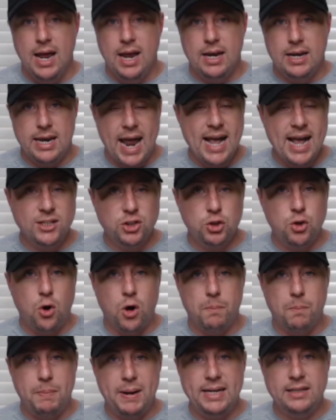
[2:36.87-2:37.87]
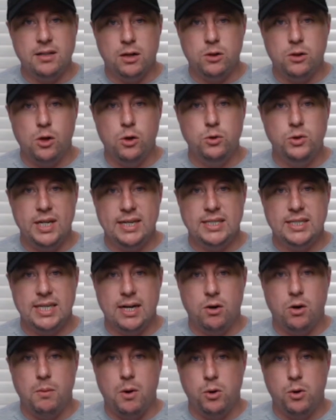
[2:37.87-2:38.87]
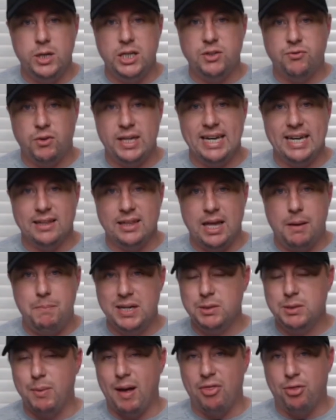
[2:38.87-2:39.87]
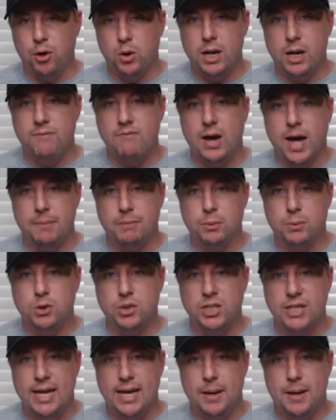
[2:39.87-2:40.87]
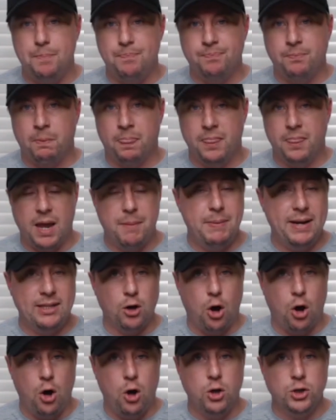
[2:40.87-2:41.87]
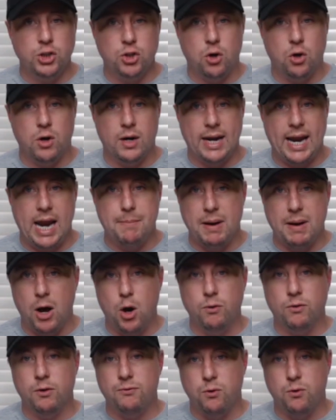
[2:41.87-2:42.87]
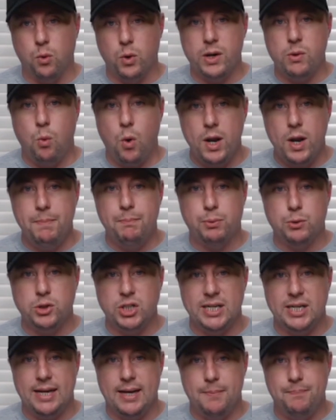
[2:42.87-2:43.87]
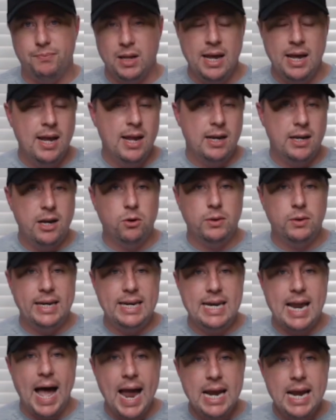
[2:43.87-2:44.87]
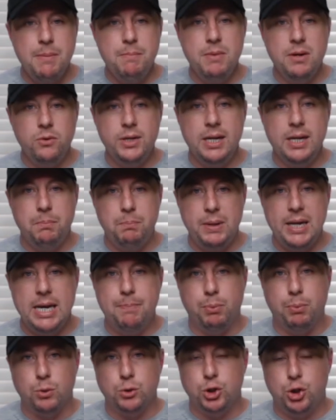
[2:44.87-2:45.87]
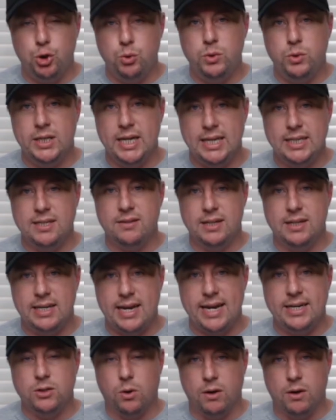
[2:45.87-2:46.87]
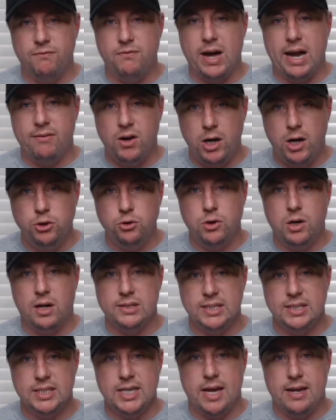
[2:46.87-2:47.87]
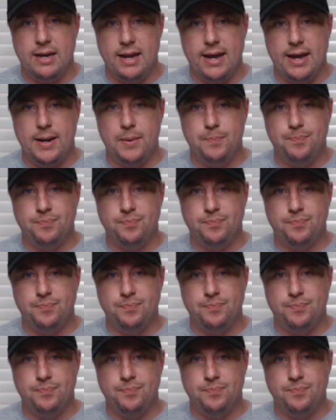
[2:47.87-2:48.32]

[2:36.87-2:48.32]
NASCAR beat the closing ceremonies for the Olympics by 35%. They beat the All-Star Game by over 41%. Nearly 9 million people tuned into the Daytona 500 on Sunday.